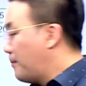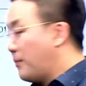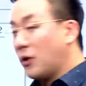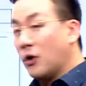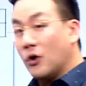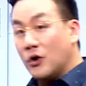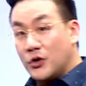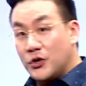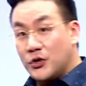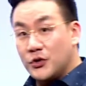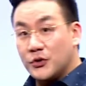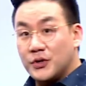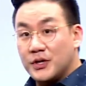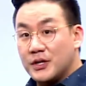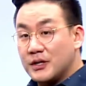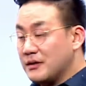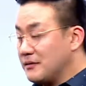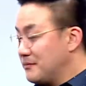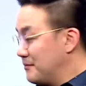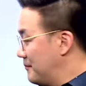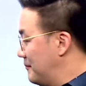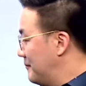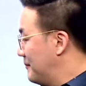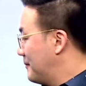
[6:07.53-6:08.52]
per unit,
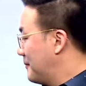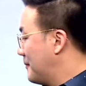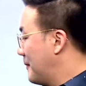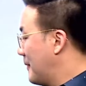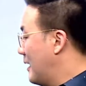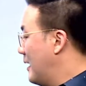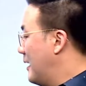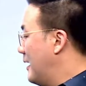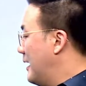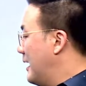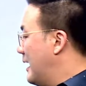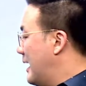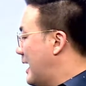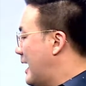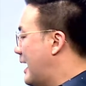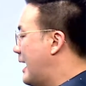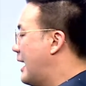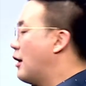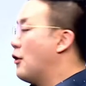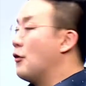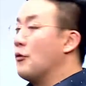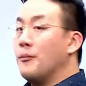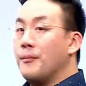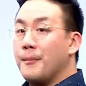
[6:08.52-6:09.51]

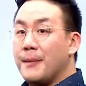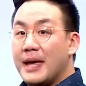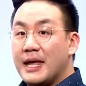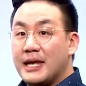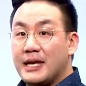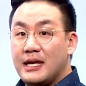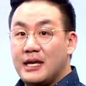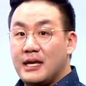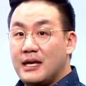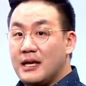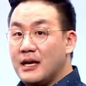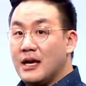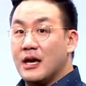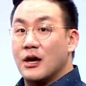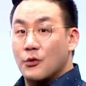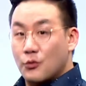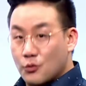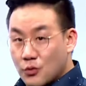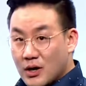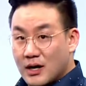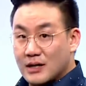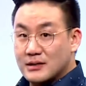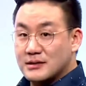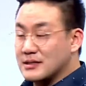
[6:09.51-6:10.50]
how many,
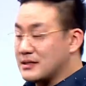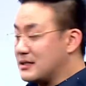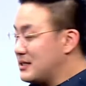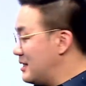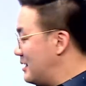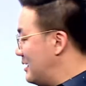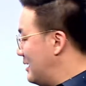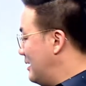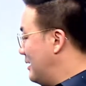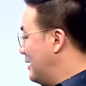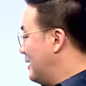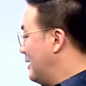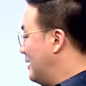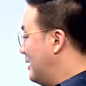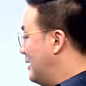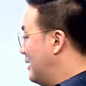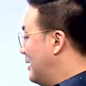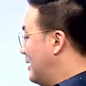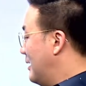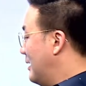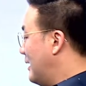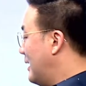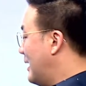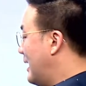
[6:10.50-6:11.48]
quantity,
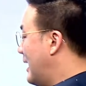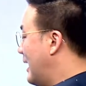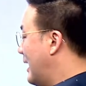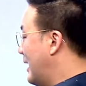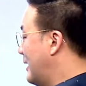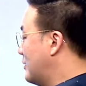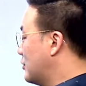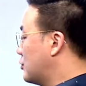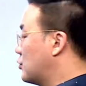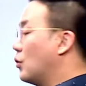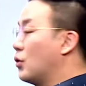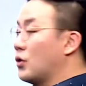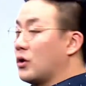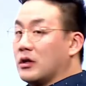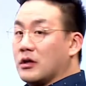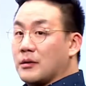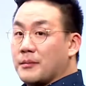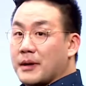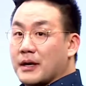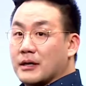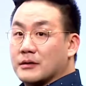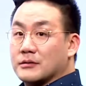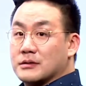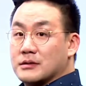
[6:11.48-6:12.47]
and the total
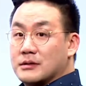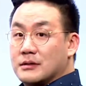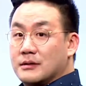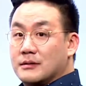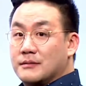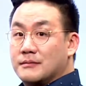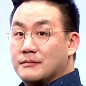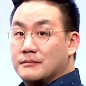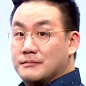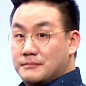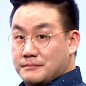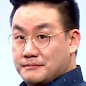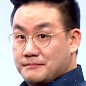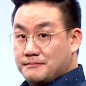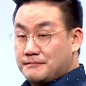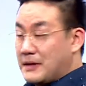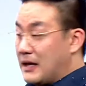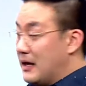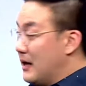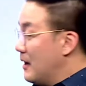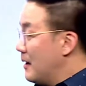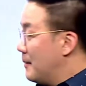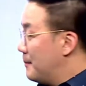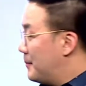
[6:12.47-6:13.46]
amount.
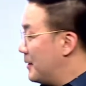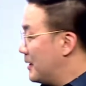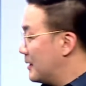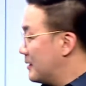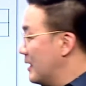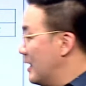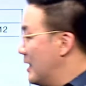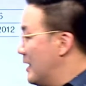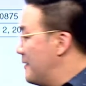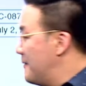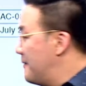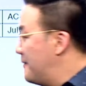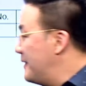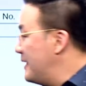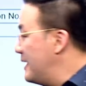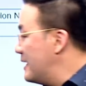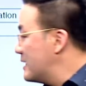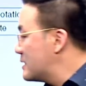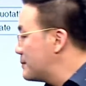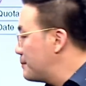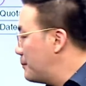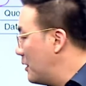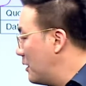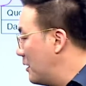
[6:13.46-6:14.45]
But
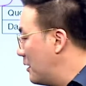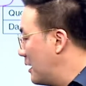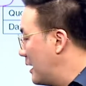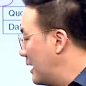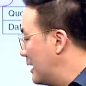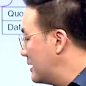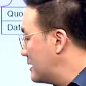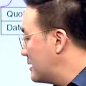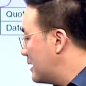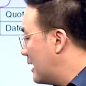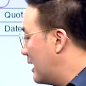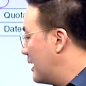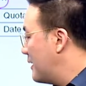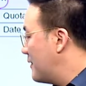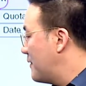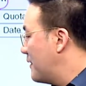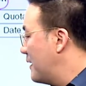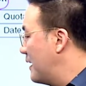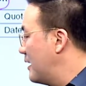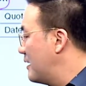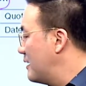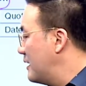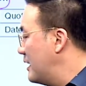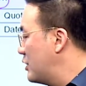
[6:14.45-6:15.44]
this part, I
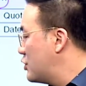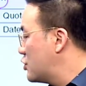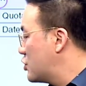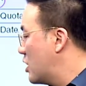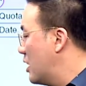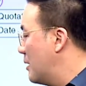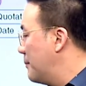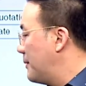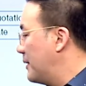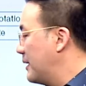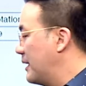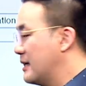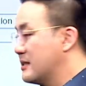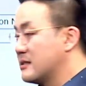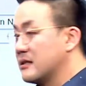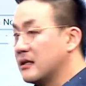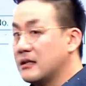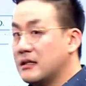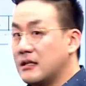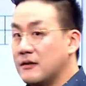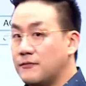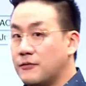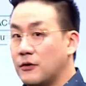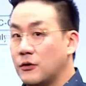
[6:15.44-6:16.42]
think each company has a
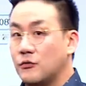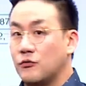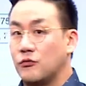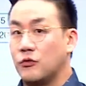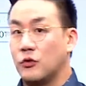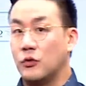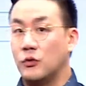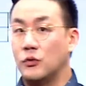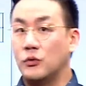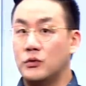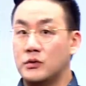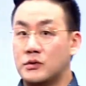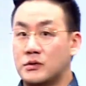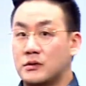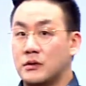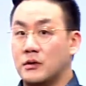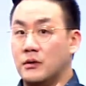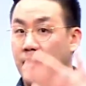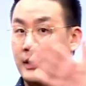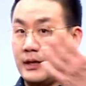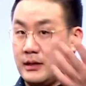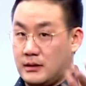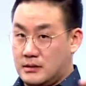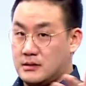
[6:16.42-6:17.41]
different rule, so
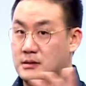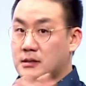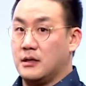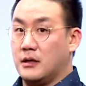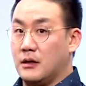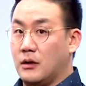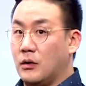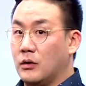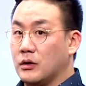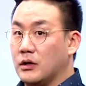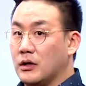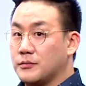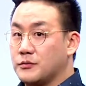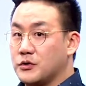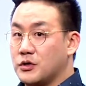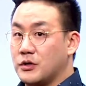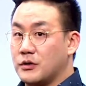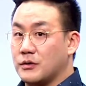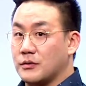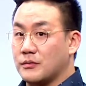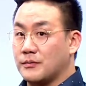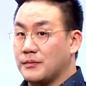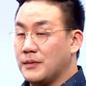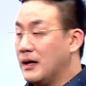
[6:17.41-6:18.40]
it's all up to
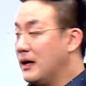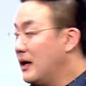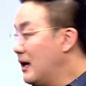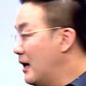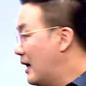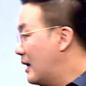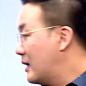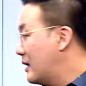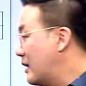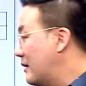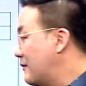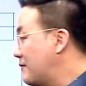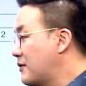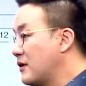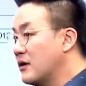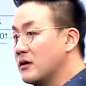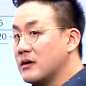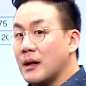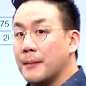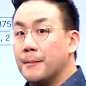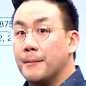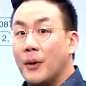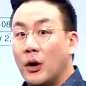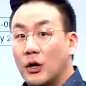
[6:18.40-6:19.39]
you. And if there
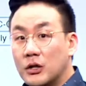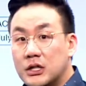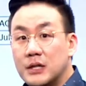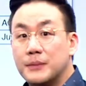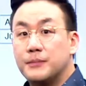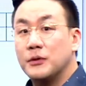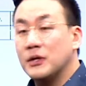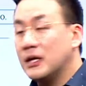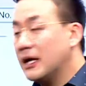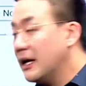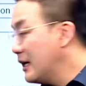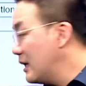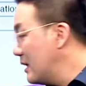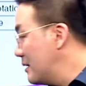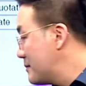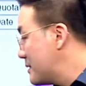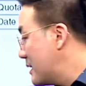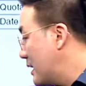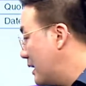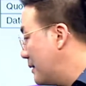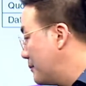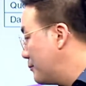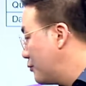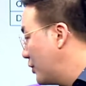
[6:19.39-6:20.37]
are multiple items,
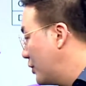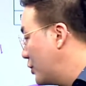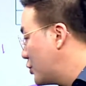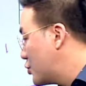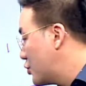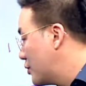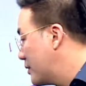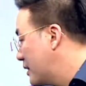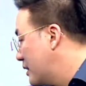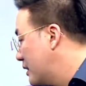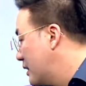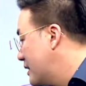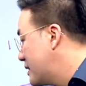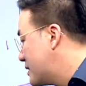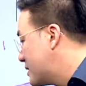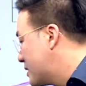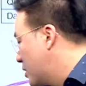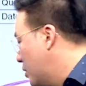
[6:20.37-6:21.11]
I'm pretty sure the list